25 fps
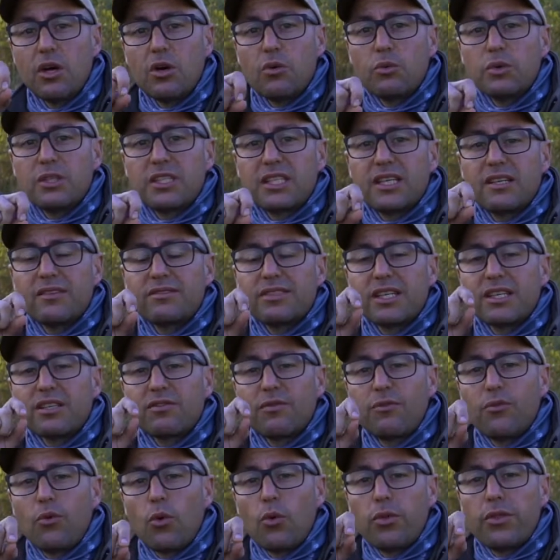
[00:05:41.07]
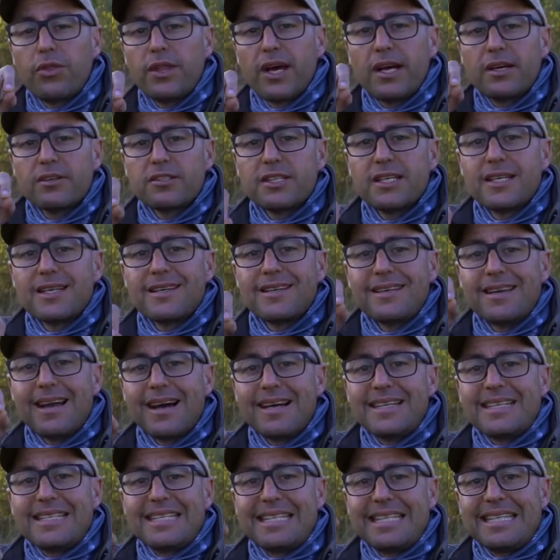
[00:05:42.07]
which gives us
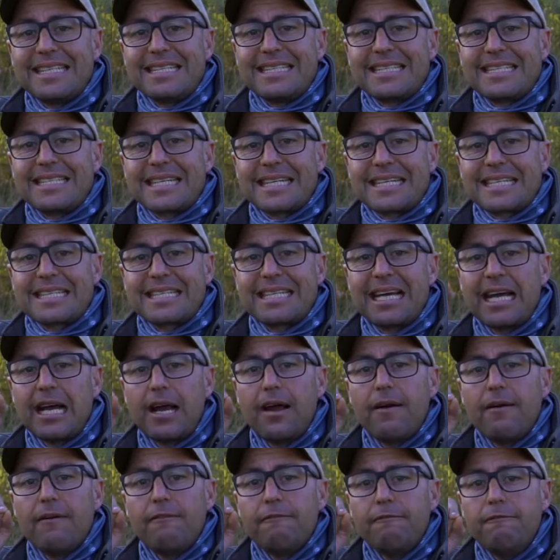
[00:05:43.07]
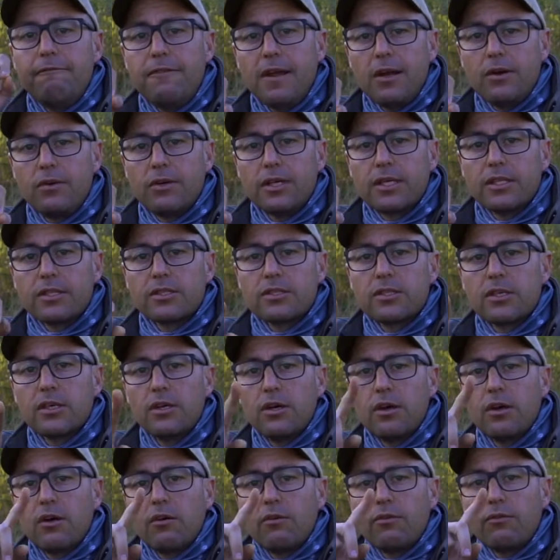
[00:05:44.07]
4,096 variants
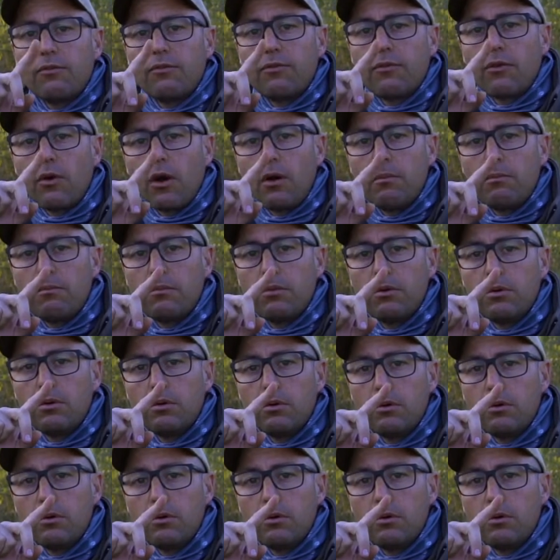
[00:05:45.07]
from